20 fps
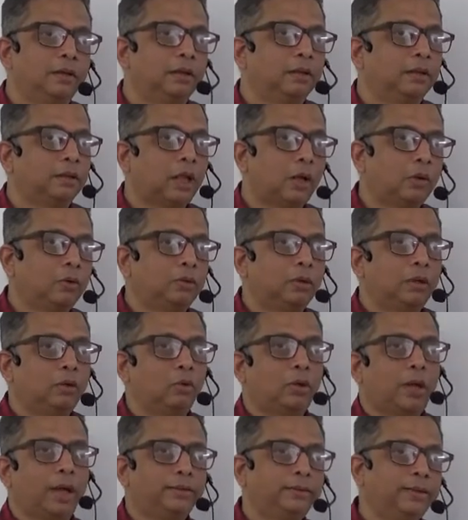Now
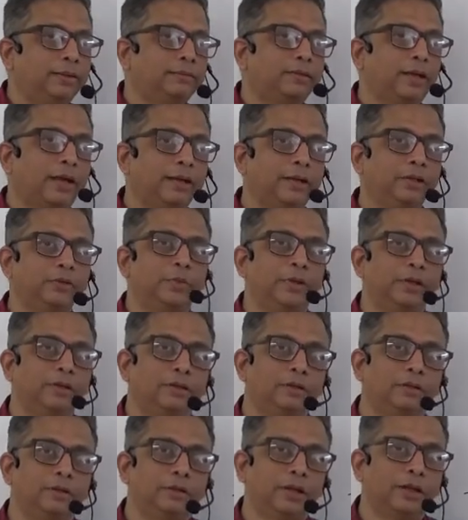look at this
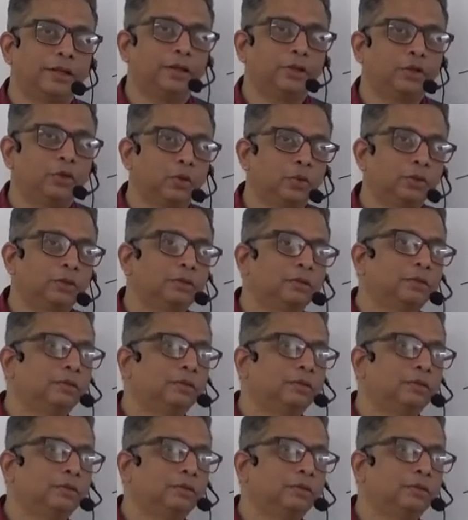arrangement that is shown.